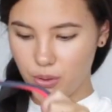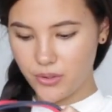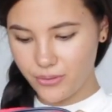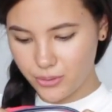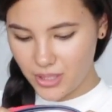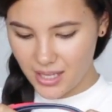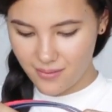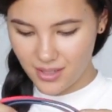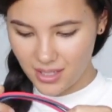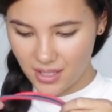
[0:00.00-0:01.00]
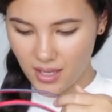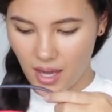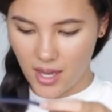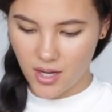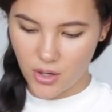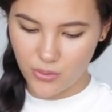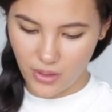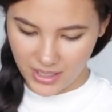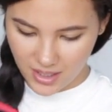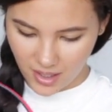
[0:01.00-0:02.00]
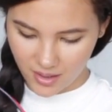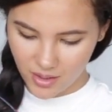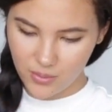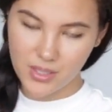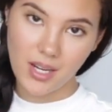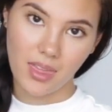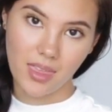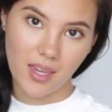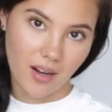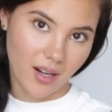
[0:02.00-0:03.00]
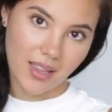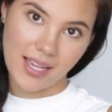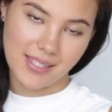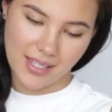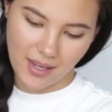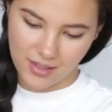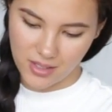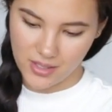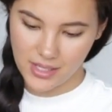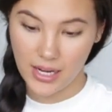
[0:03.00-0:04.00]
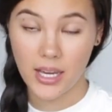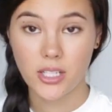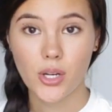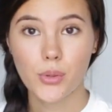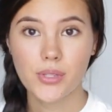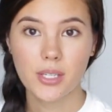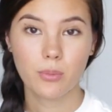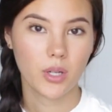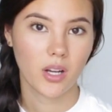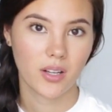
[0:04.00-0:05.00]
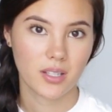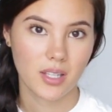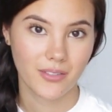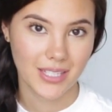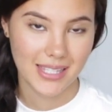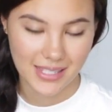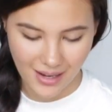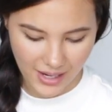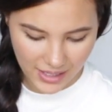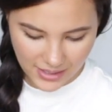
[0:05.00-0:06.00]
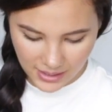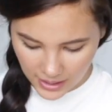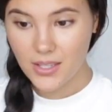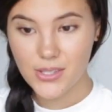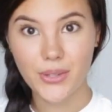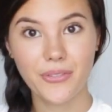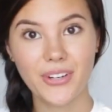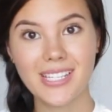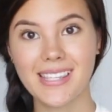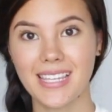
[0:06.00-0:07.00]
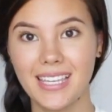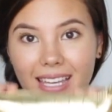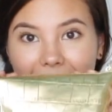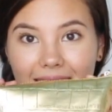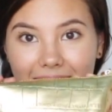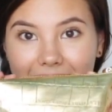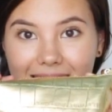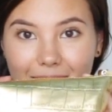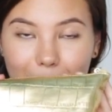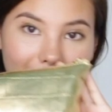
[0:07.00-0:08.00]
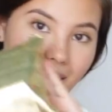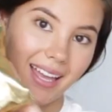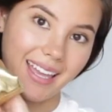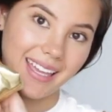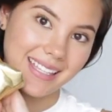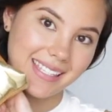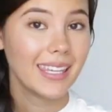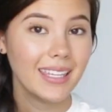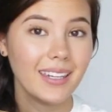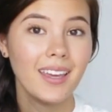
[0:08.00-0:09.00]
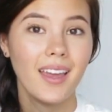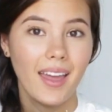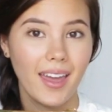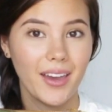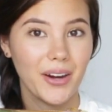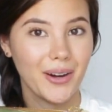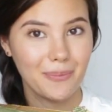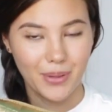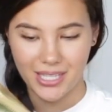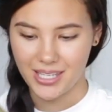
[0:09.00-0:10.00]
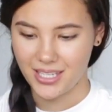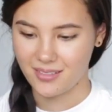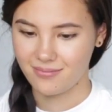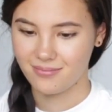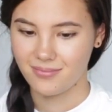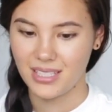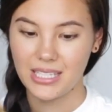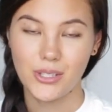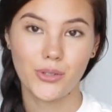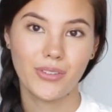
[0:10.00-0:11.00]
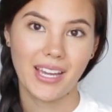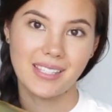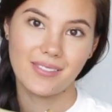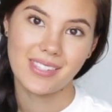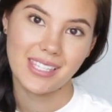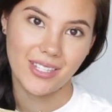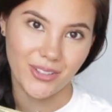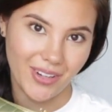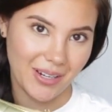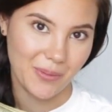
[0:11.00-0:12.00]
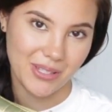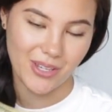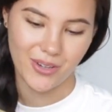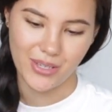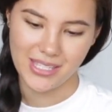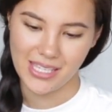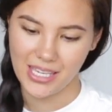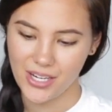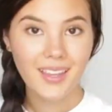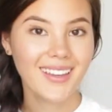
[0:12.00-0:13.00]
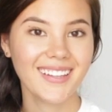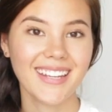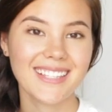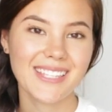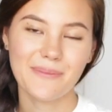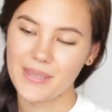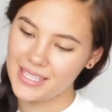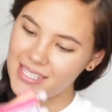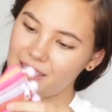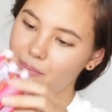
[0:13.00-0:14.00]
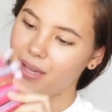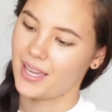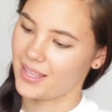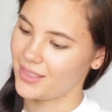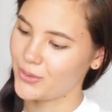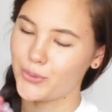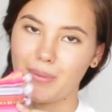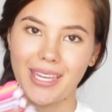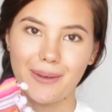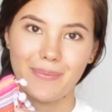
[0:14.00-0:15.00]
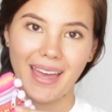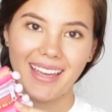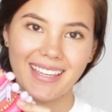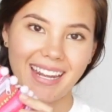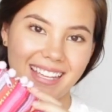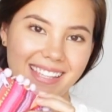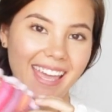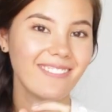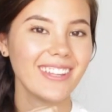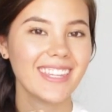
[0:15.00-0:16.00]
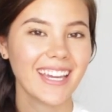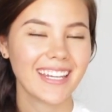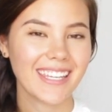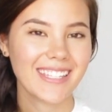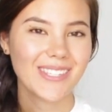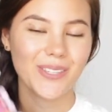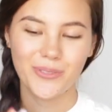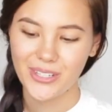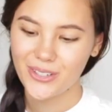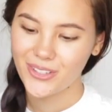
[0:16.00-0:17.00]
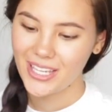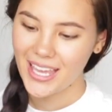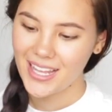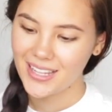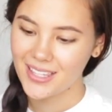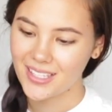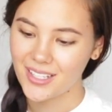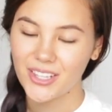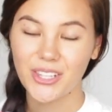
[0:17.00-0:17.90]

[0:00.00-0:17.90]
beautiful navy and red color, which I think are classic colors, and I chose it because of its size. So the first thing is my skin hair buddy kit, and you guys have seen already what's going to here. Next up is my little makeup bag. It has everything I need to recreate the